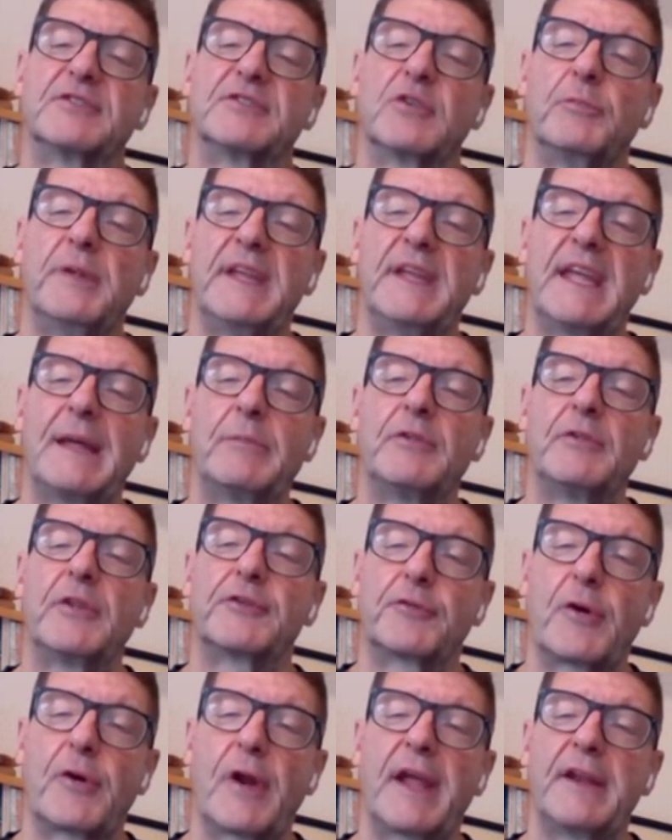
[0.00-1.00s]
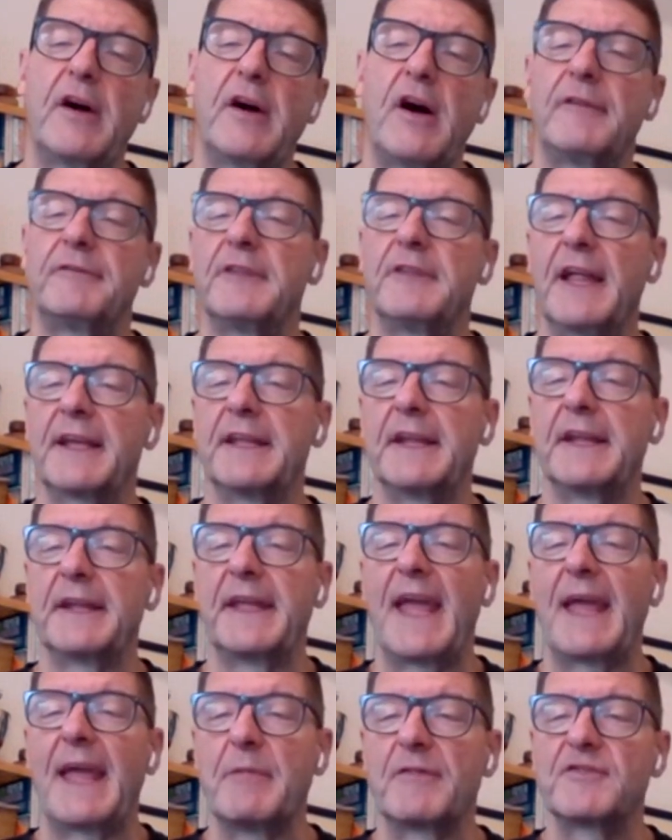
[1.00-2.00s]
So being able to trade off, like in a
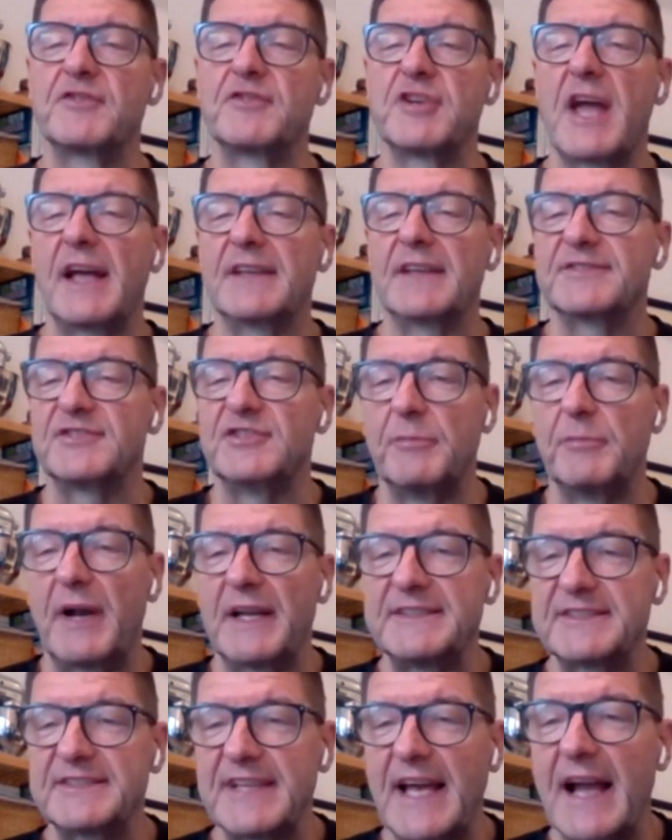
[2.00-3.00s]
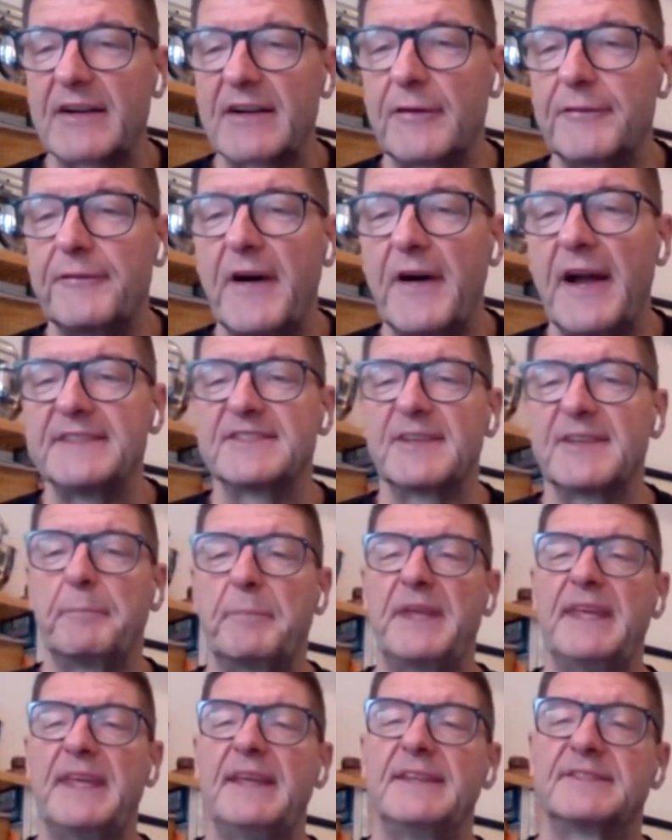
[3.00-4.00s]
game of chess, you might sacrifice a
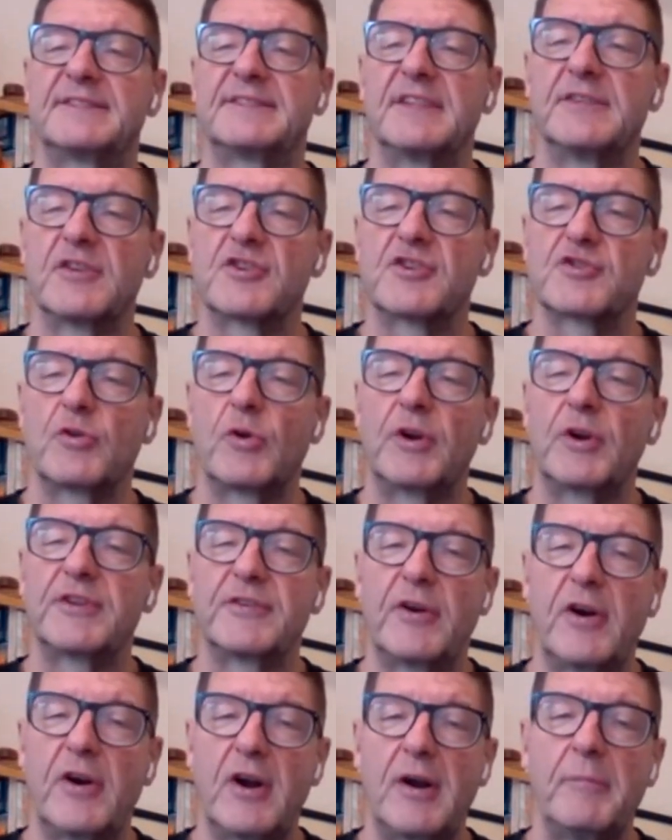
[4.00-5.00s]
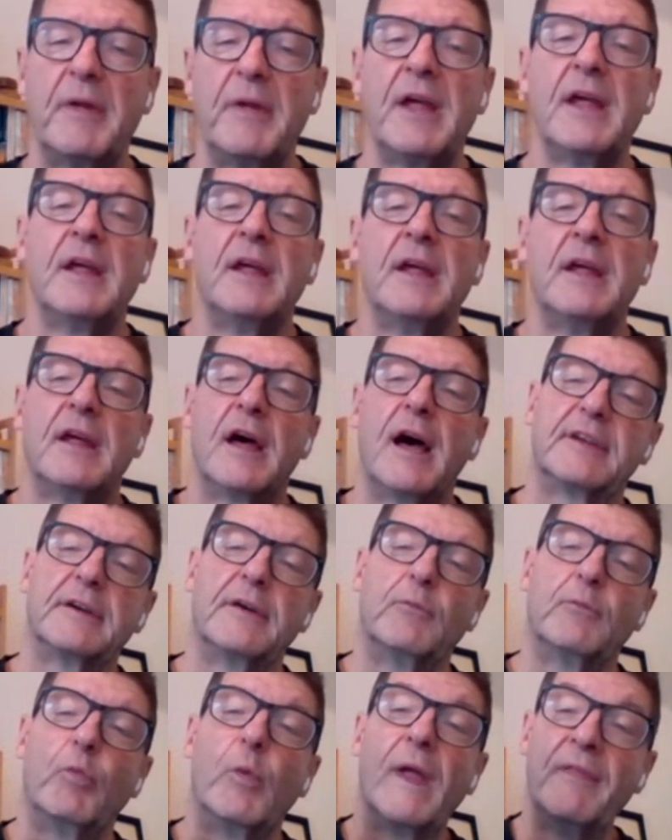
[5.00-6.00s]
piece in the short term
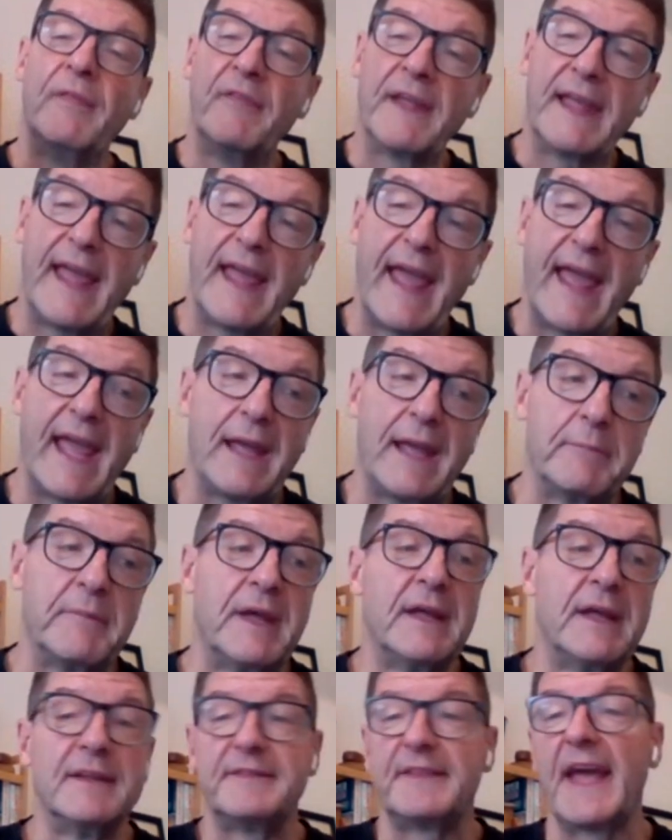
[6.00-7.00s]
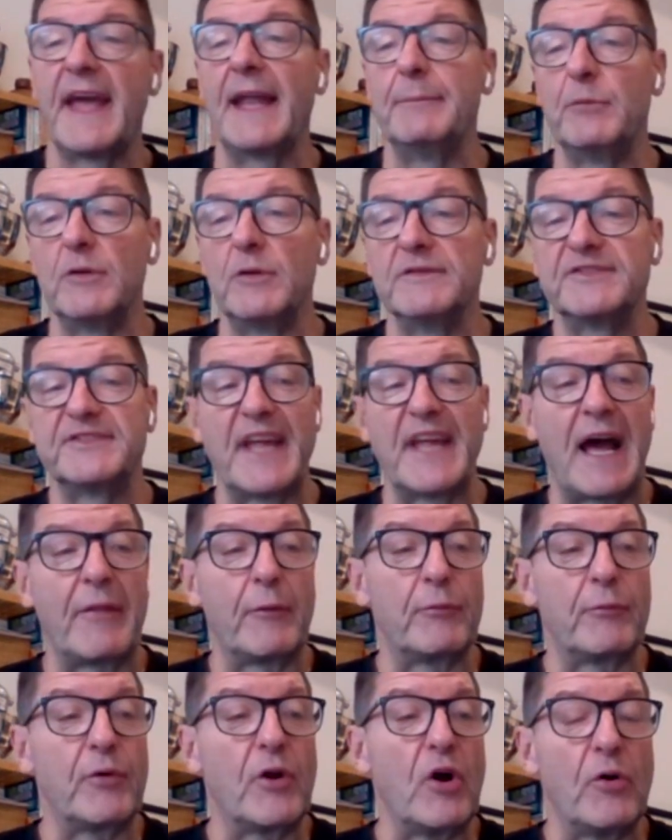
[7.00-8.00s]
to win the game 10 moves down
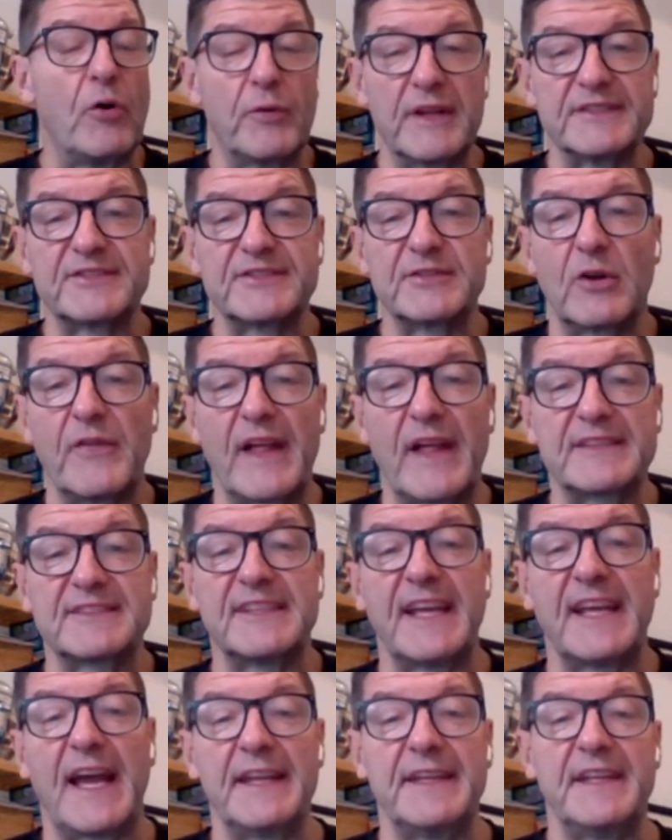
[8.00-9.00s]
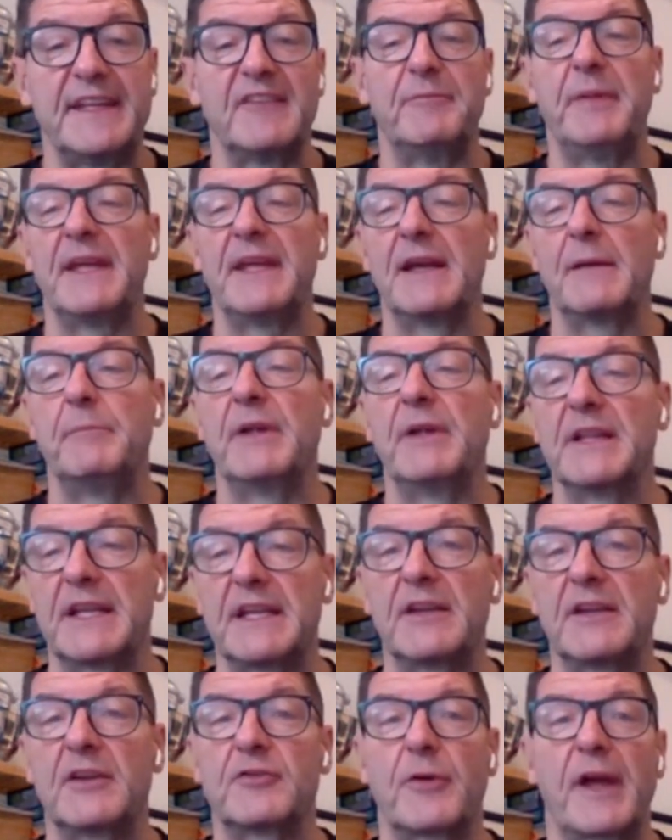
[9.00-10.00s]
the road. And so that's the idea of being
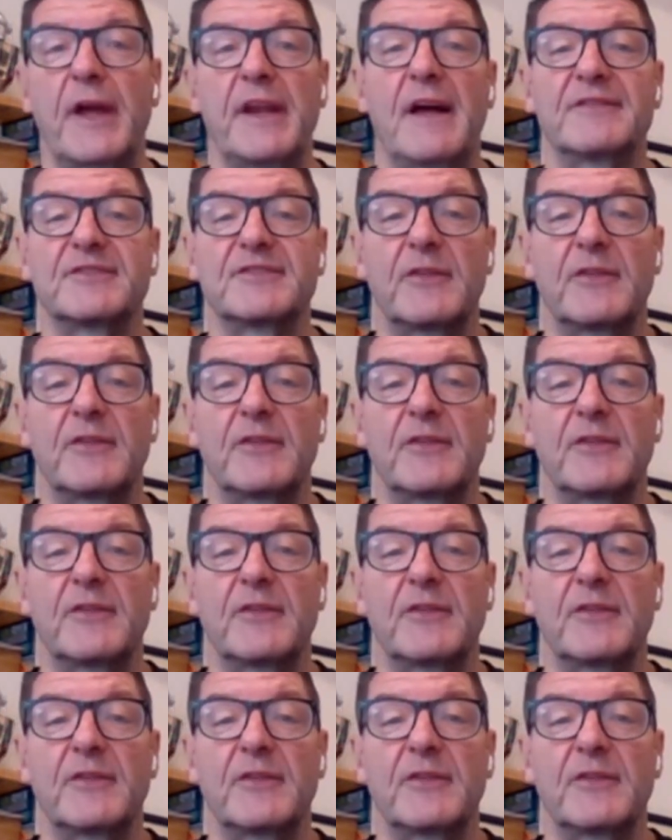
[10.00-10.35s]
ability to trade off.